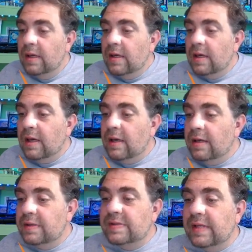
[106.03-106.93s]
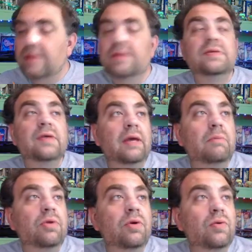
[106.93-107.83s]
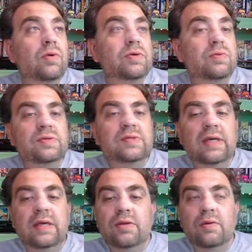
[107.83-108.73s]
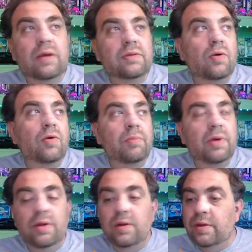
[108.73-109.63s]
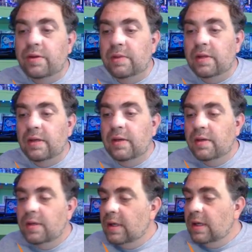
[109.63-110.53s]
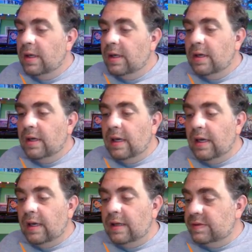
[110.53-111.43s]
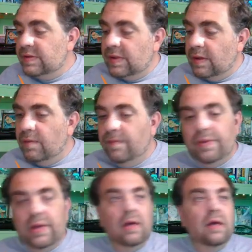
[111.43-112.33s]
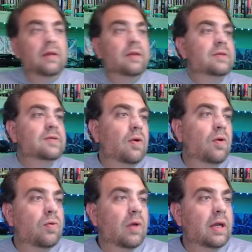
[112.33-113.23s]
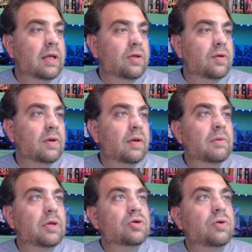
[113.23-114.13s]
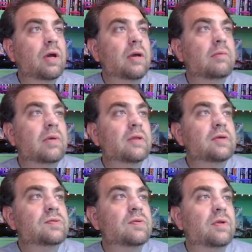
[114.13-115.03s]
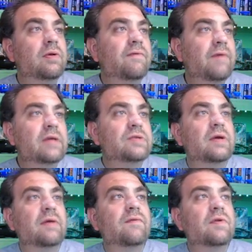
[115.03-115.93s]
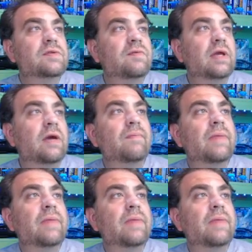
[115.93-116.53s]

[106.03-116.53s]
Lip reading: it's now this light blue, which we'll see throughout the whole build ultimately. And so let's go right into it. I'm going to try and make this one a little faster than our first video.